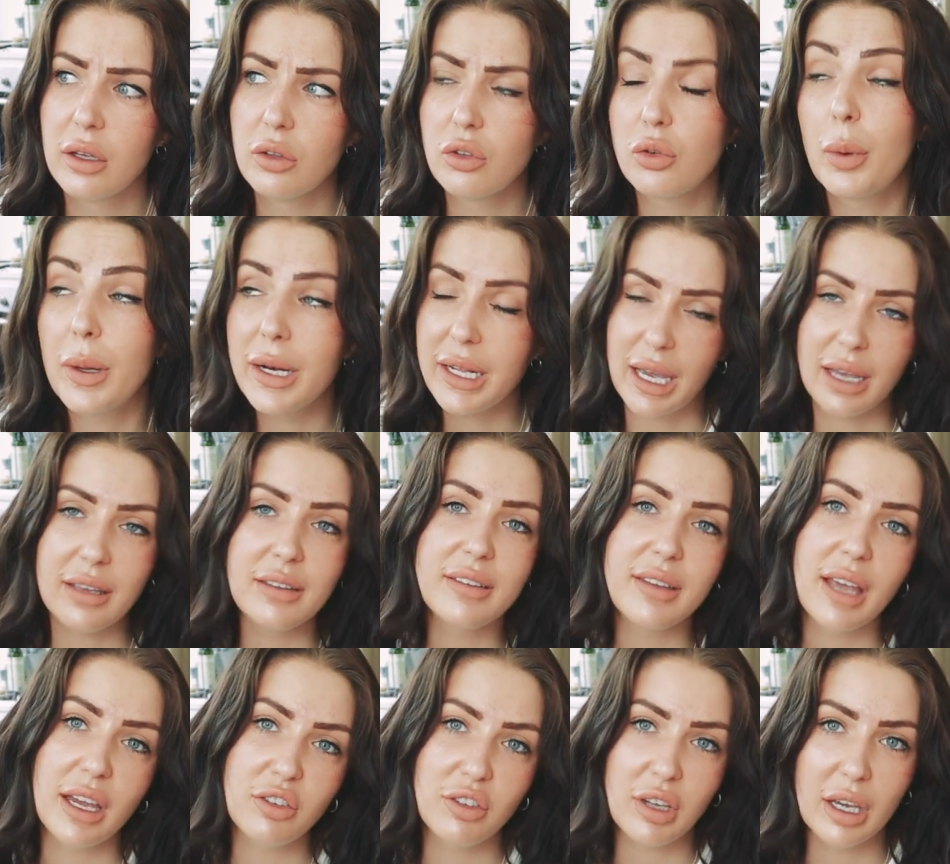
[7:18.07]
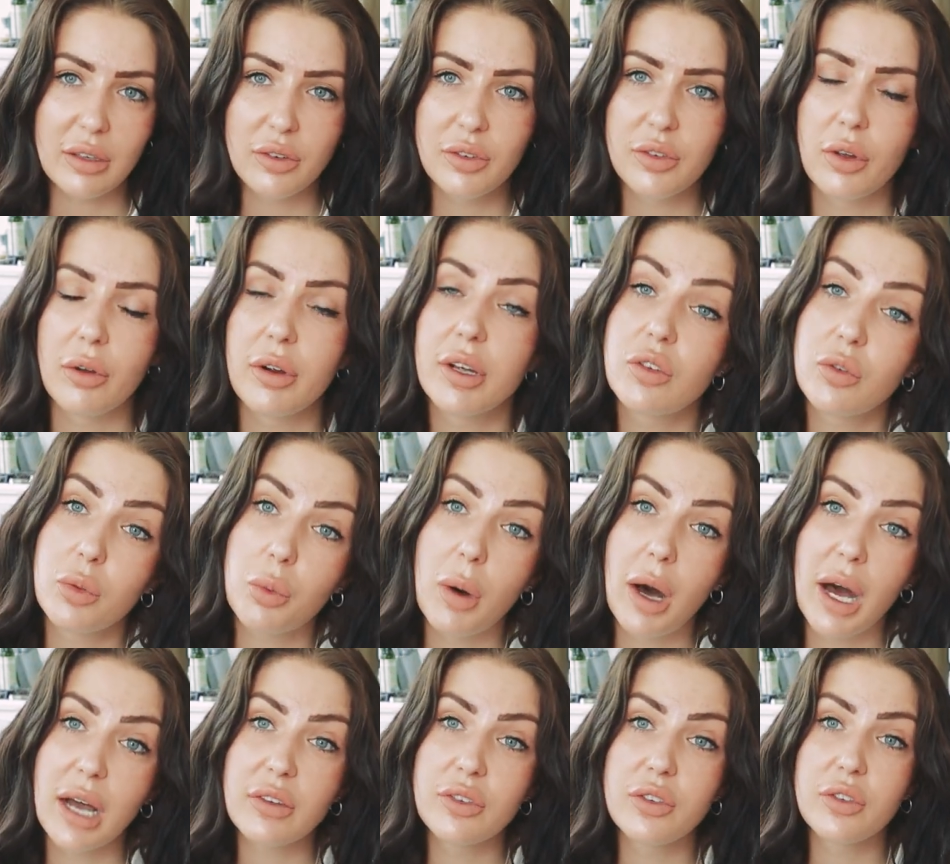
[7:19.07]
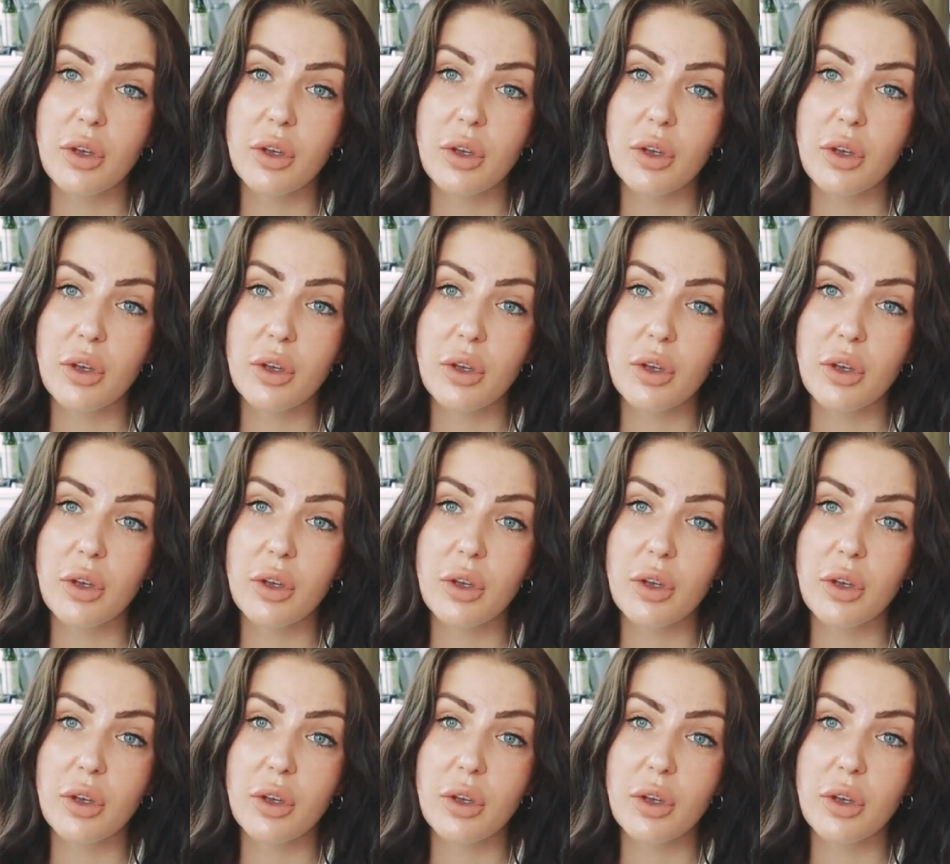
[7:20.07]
28 sachets, sorry, twice.